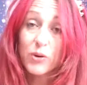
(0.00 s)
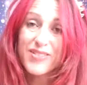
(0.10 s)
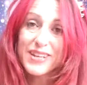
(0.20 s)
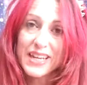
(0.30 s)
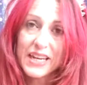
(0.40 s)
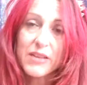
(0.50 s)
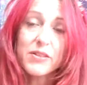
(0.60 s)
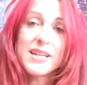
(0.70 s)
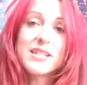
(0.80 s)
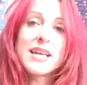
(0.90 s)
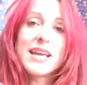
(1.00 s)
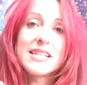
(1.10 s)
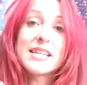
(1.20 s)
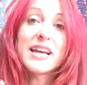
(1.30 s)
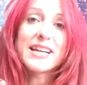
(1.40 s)
One of the key things
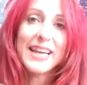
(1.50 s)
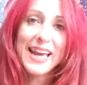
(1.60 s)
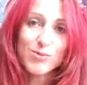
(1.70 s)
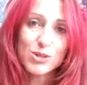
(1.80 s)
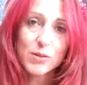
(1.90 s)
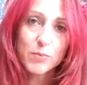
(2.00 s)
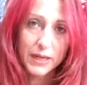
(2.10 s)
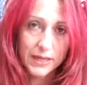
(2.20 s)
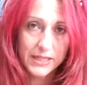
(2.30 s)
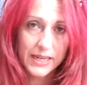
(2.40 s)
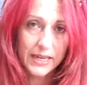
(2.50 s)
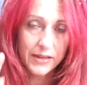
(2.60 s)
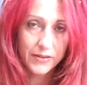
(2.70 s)
is accountability.